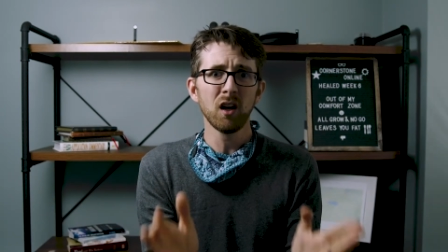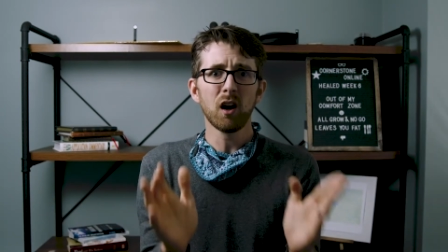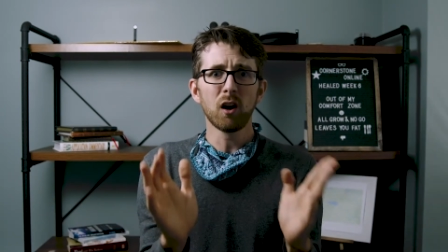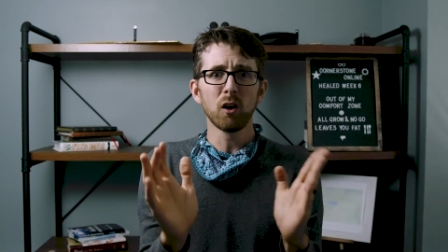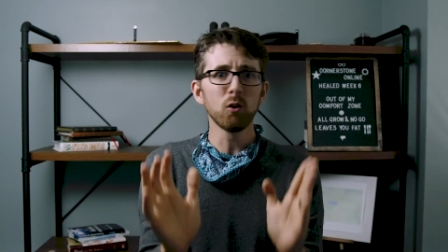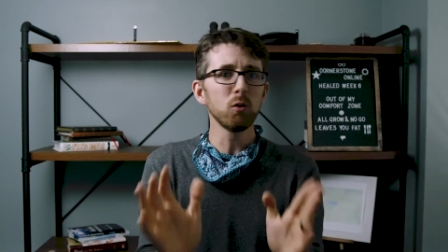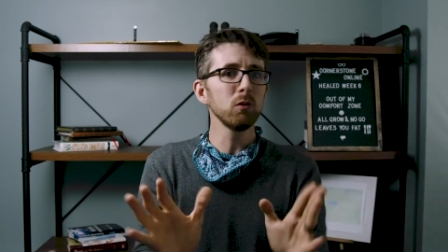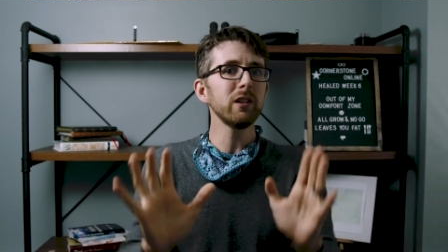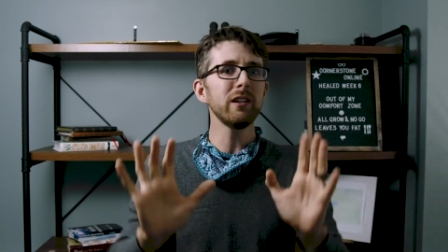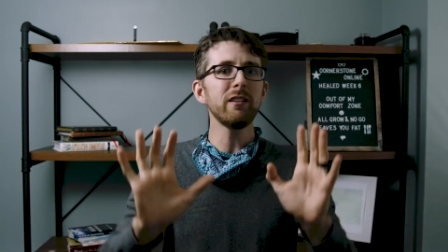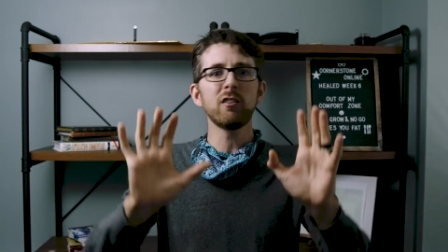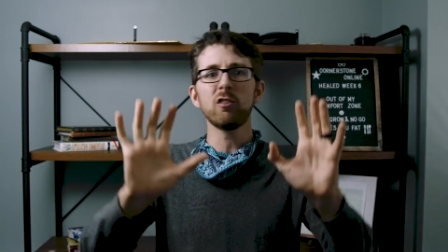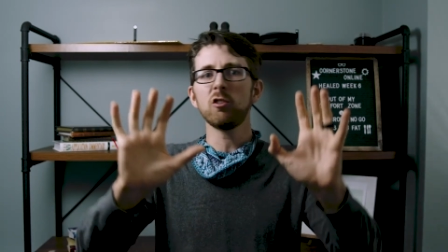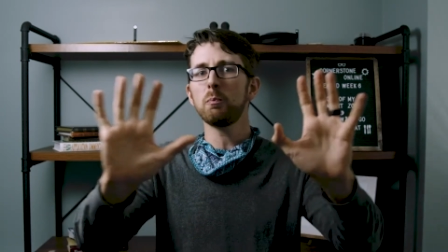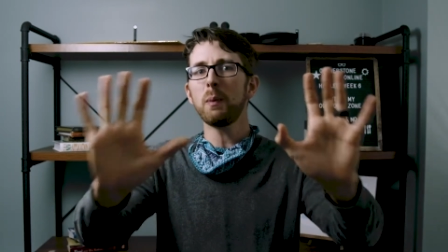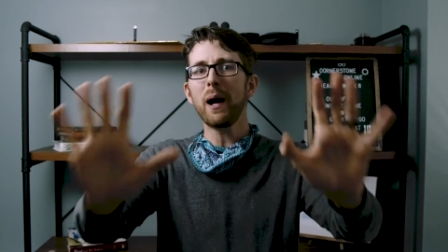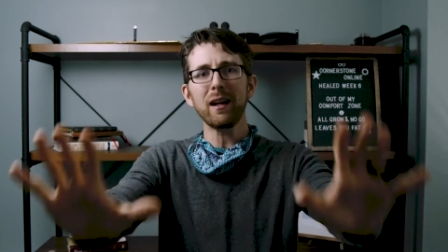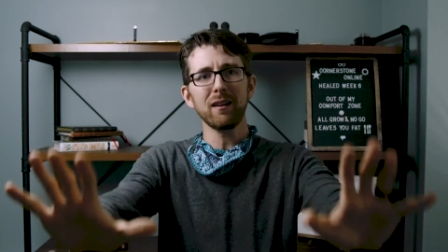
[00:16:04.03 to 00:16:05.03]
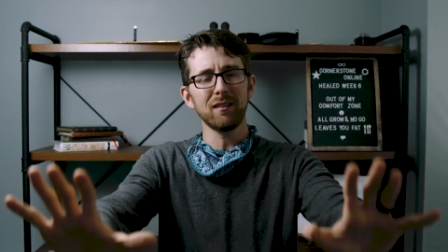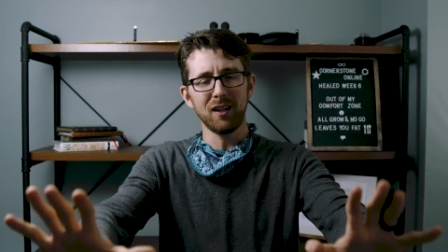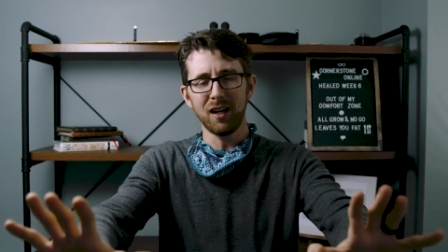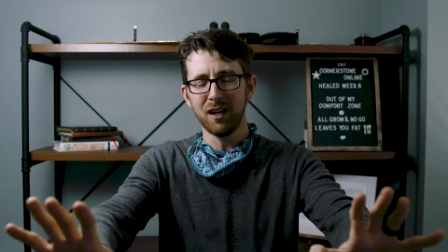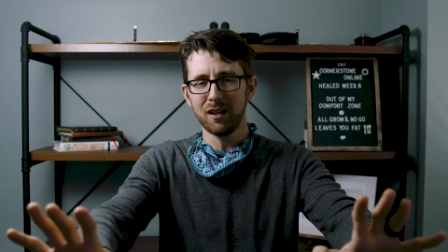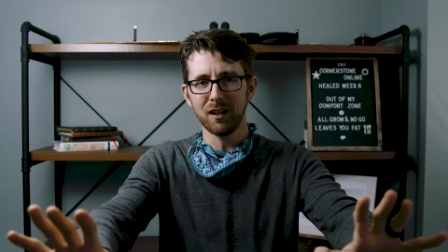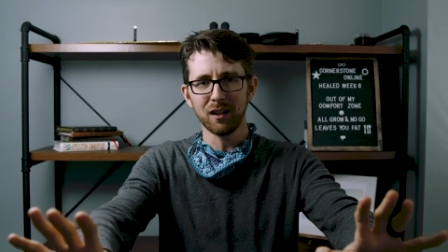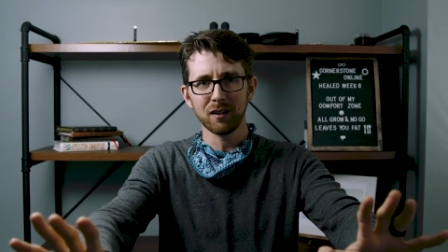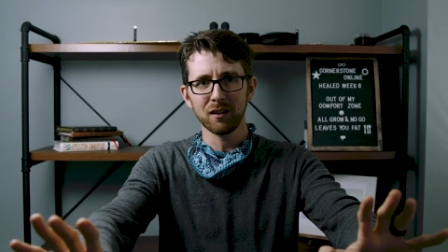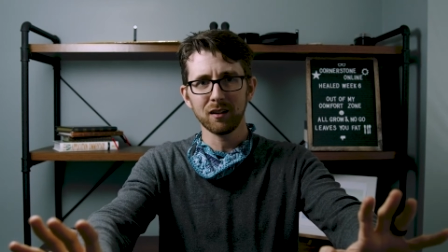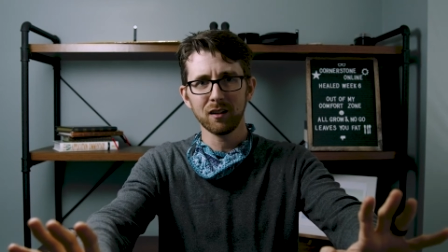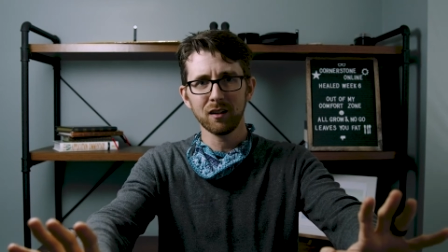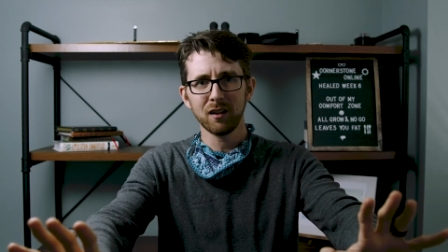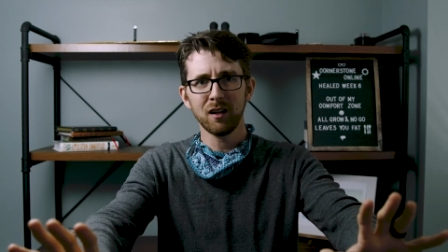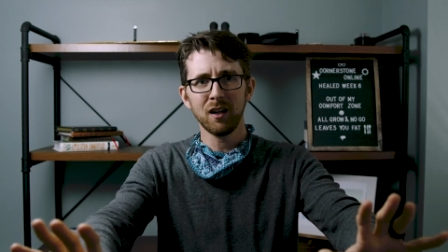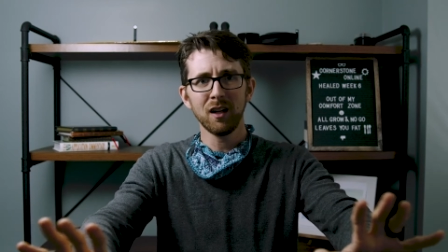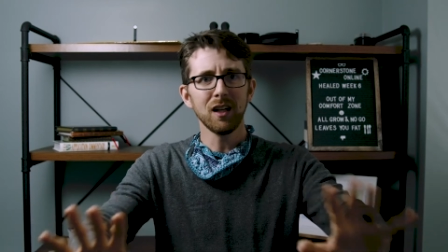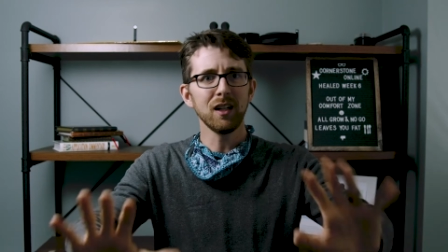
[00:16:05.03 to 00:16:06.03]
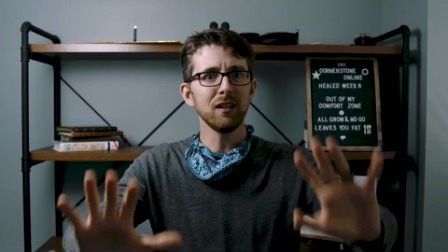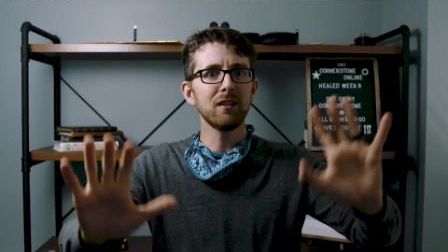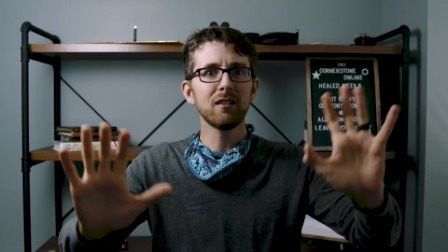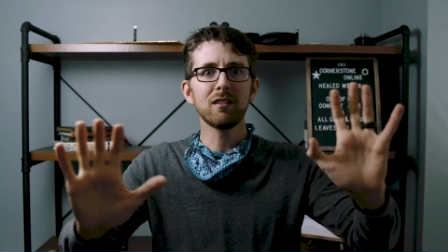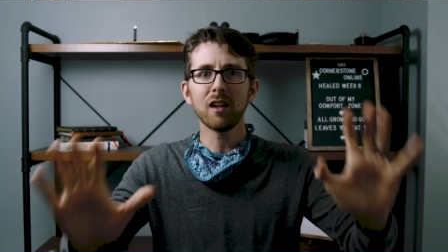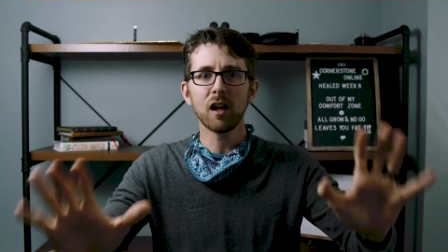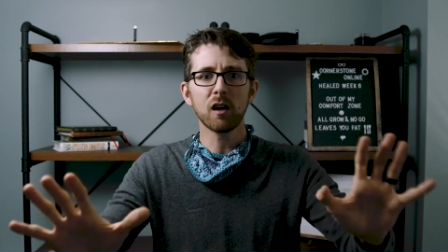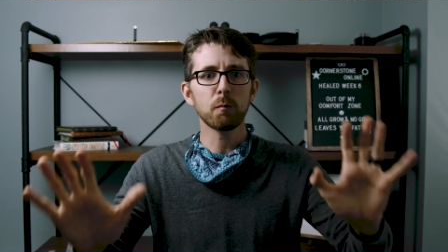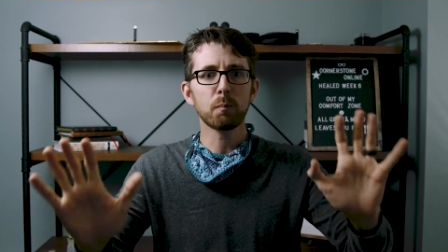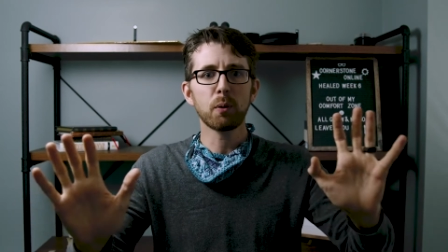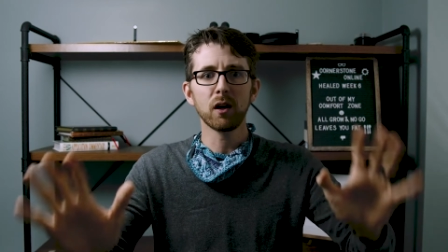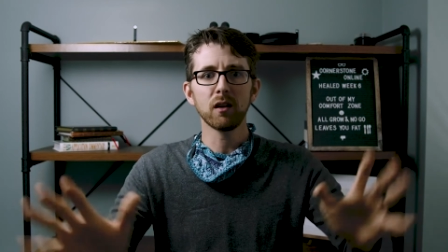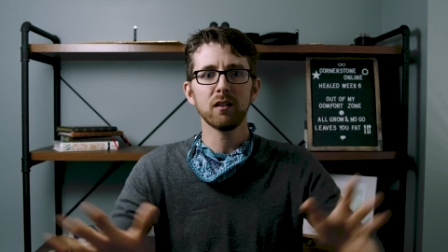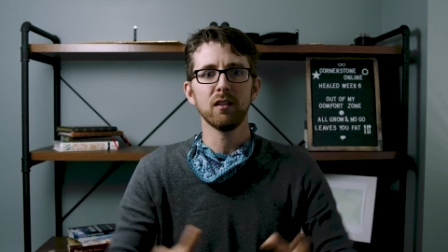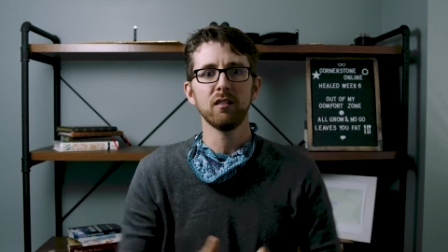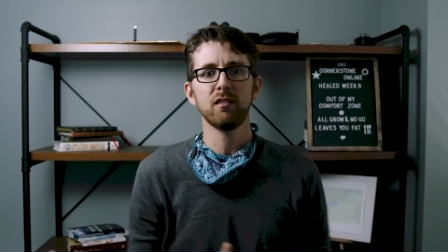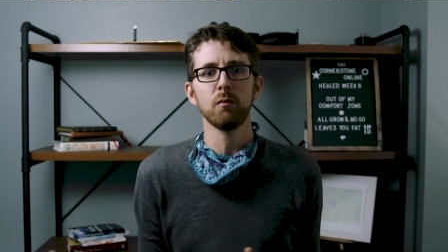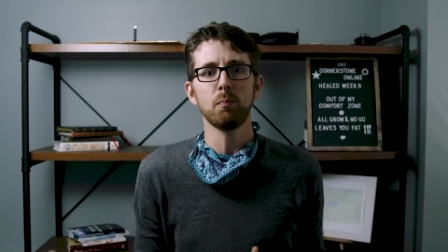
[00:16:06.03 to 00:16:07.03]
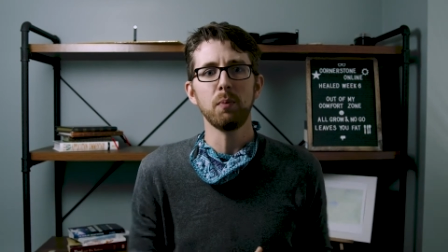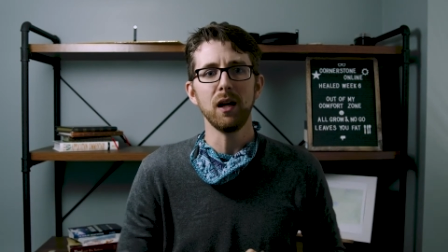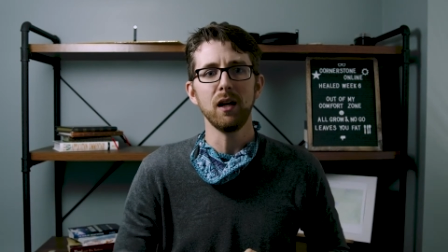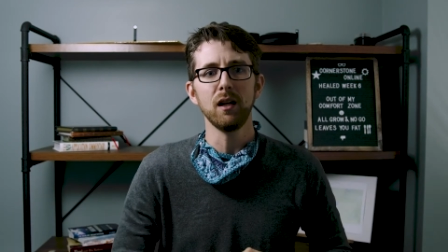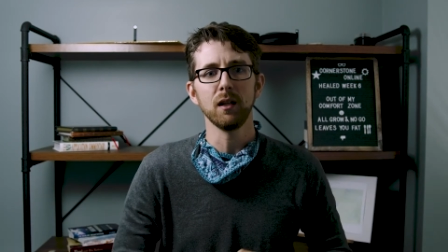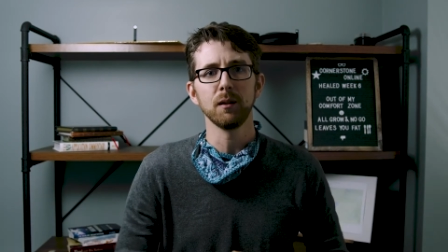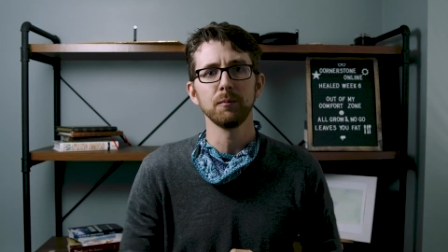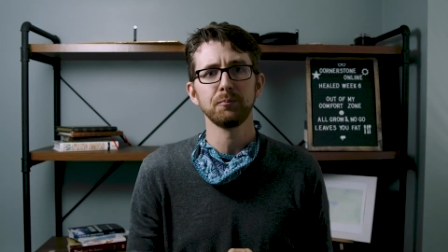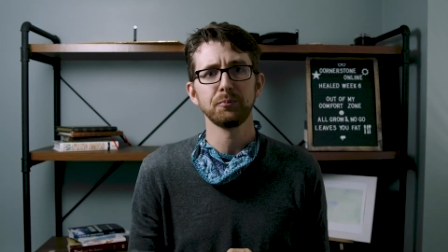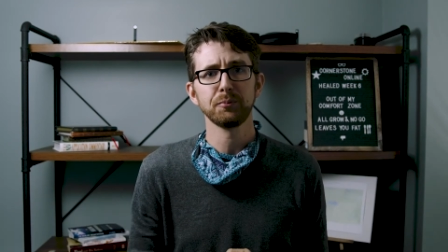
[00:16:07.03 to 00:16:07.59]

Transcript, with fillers: are only spectating instead of participating.